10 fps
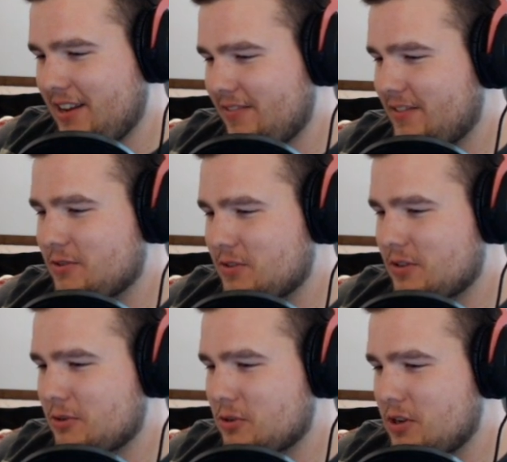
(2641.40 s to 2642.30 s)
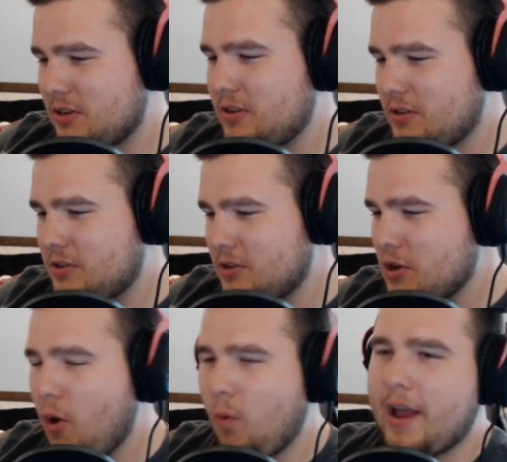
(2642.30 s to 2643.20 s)
there's
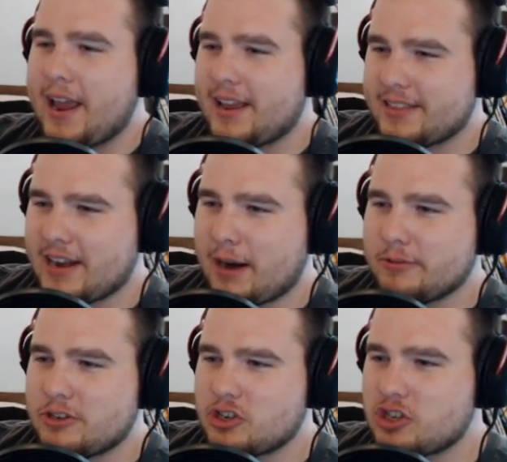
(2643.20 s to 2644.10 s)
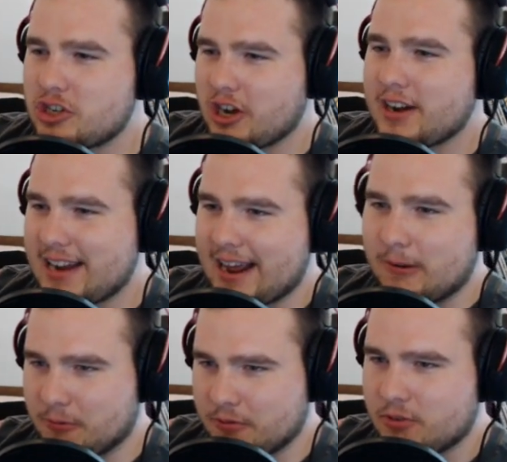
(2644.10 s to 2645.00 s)
no way that I would just shut
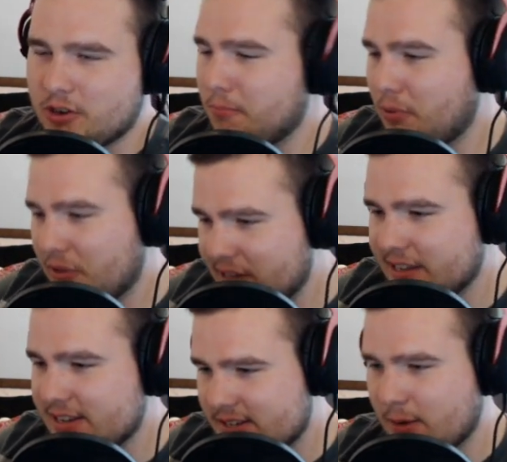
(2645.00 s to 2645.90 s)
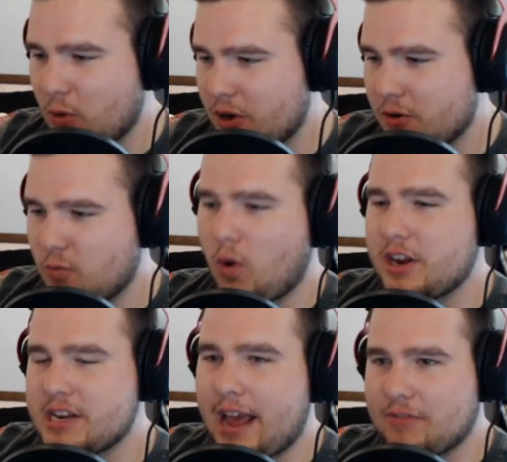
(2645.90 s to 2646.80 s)
down completely someone who
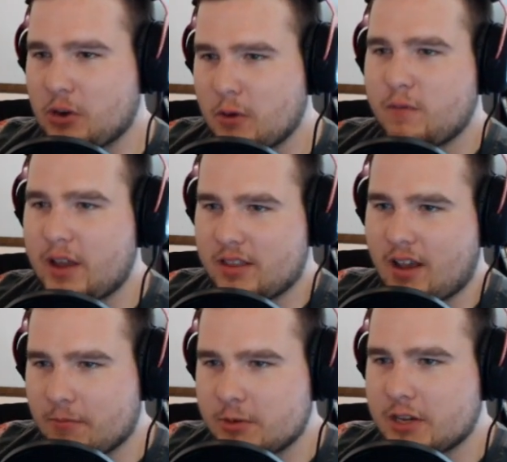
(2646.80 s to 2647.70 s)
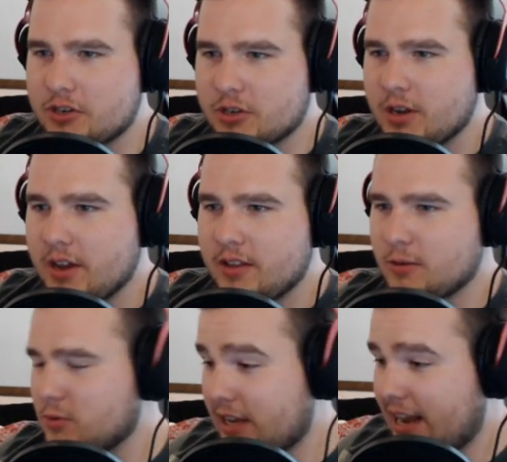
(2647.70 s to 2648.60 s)
wanted to have a good faith conversation
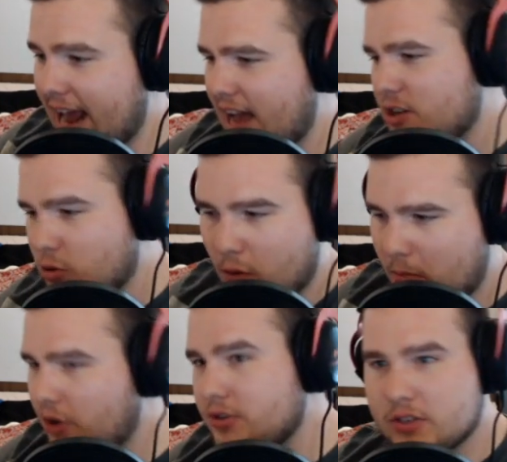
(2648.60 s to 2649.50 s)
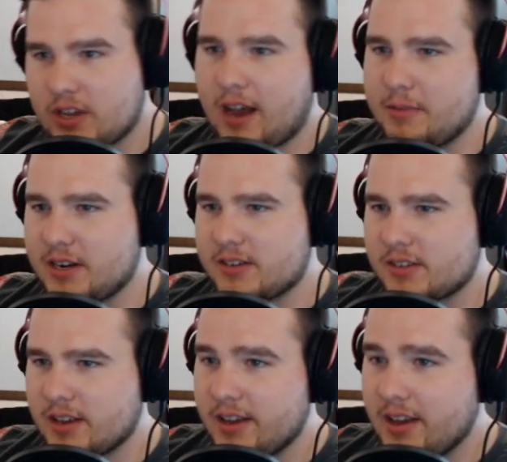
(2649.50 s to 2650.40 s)
that was like an actual Marxist
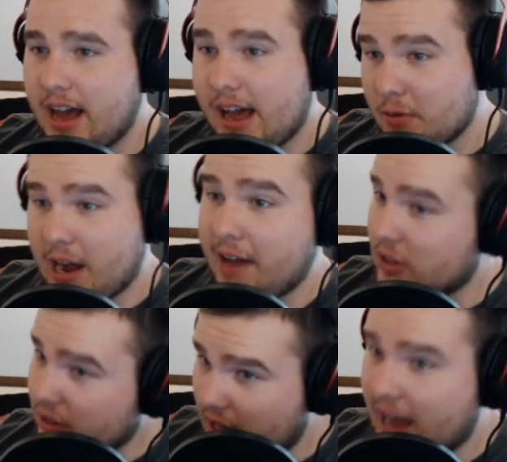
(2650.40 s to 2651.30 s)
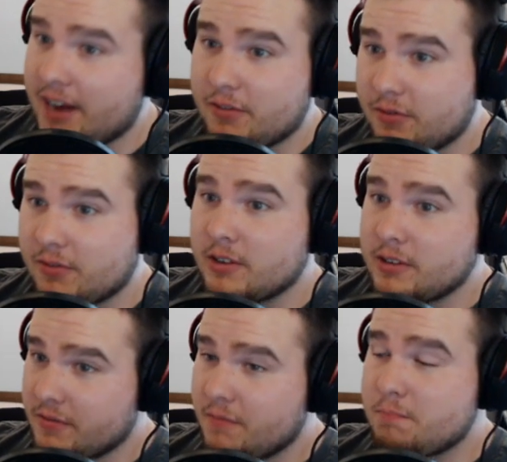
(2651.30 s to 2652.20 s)
communist. I would have a lot of
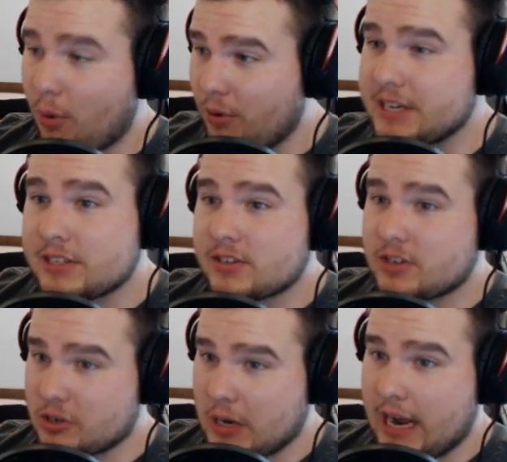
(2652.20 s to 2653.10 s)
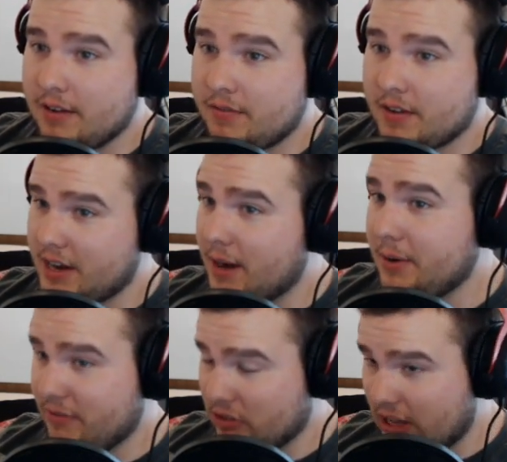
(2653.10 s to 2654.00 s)
points to drive, and I
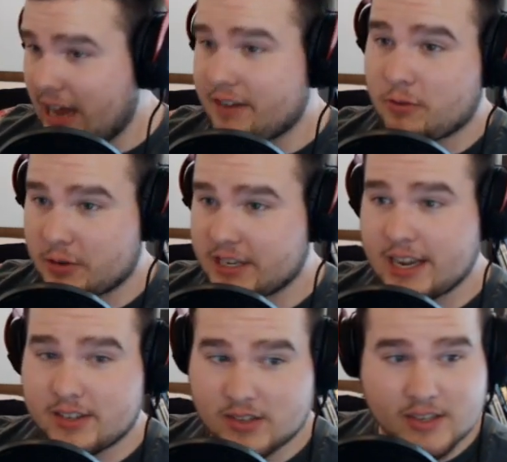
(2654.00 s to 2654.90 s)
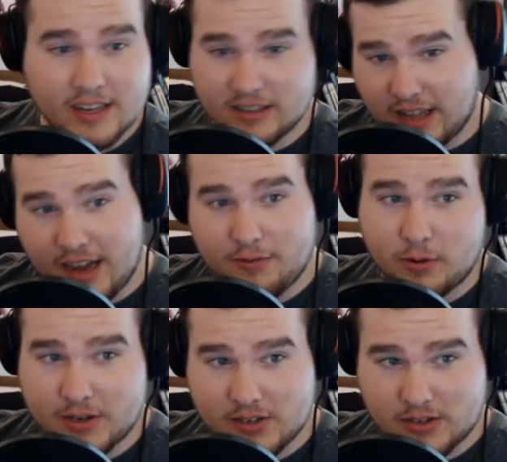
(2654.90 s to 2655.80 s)
would have a lot of critiques and a lot of
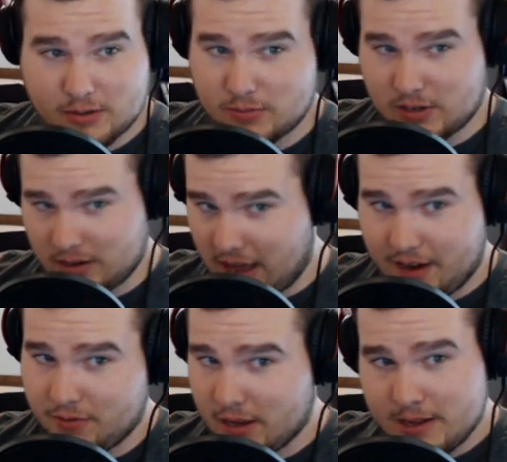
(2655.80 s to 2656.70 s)
criticisms and a lot of